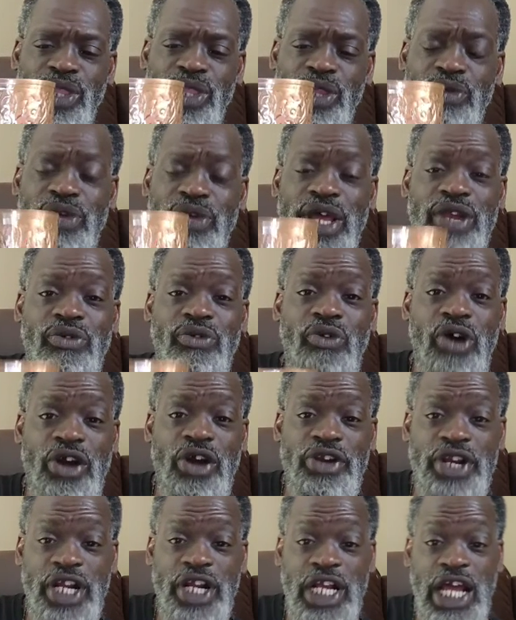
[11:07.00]
we have the water
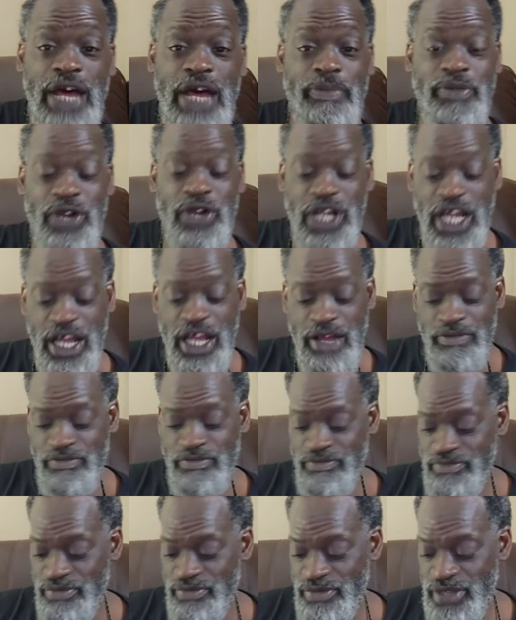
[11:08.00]
in the copper cup.
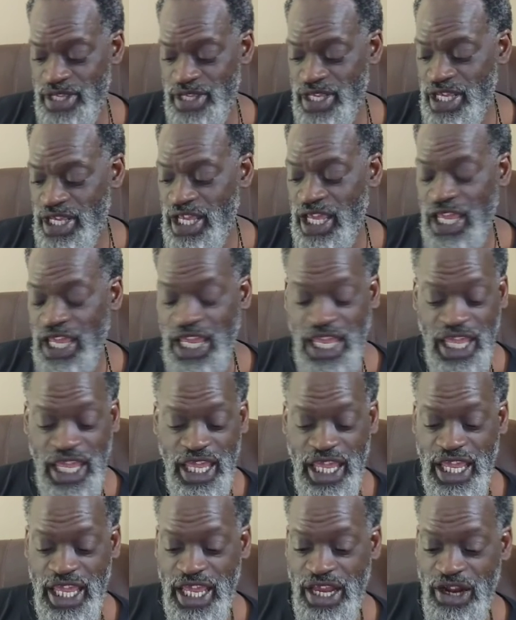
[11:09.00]

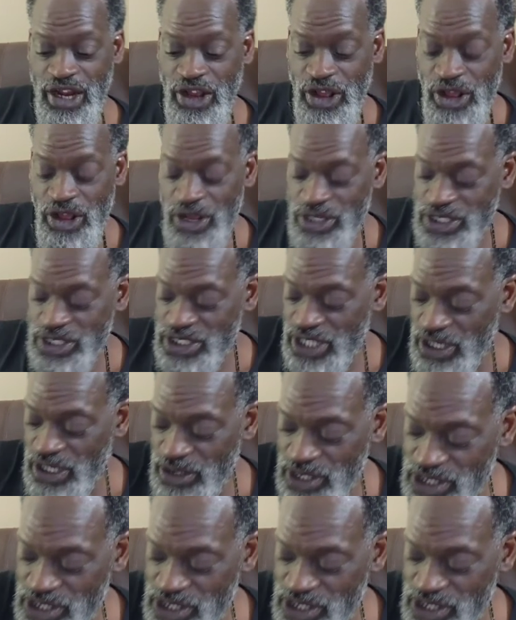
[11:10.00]
And also to